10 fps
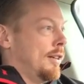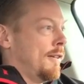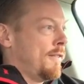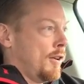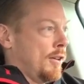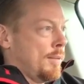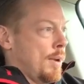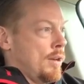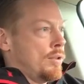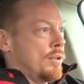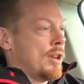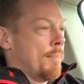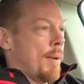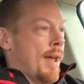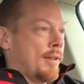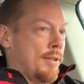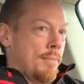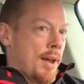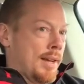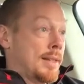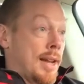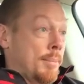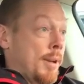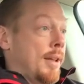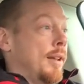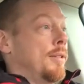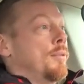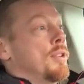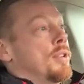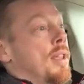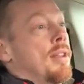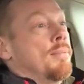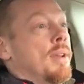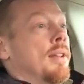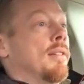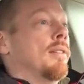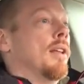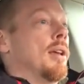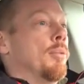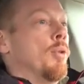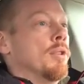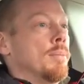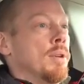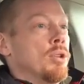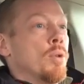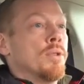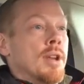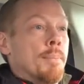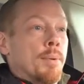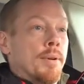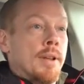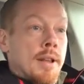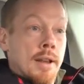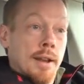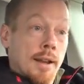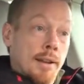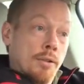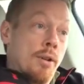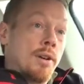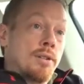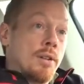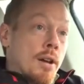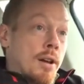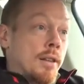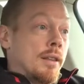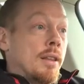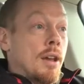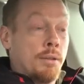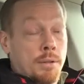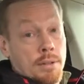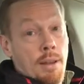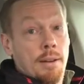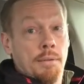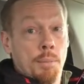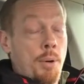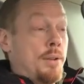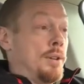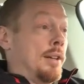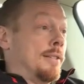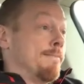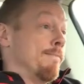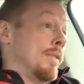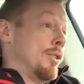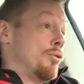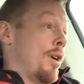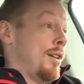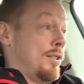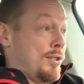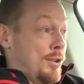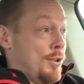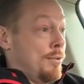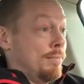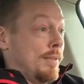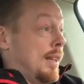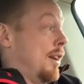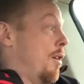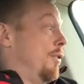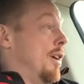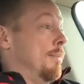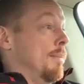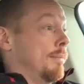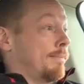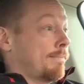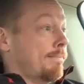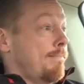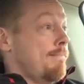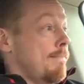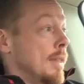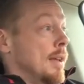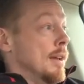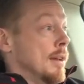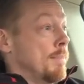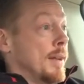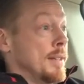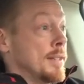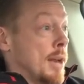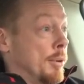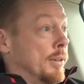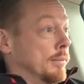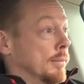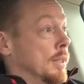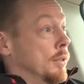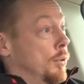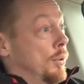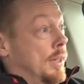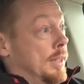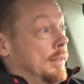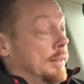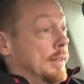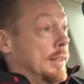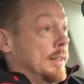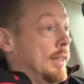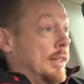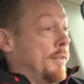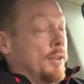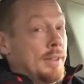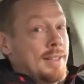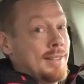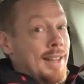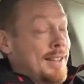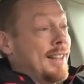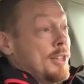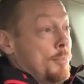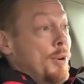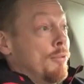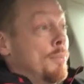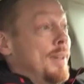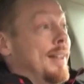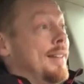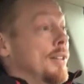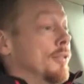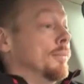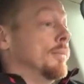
a fairly major setback to my timeline, which then means that I'm going to be short-tempered and crunched on the other side of the project, trying to still get it all done by summer, or at the very least, late spring would be ideal.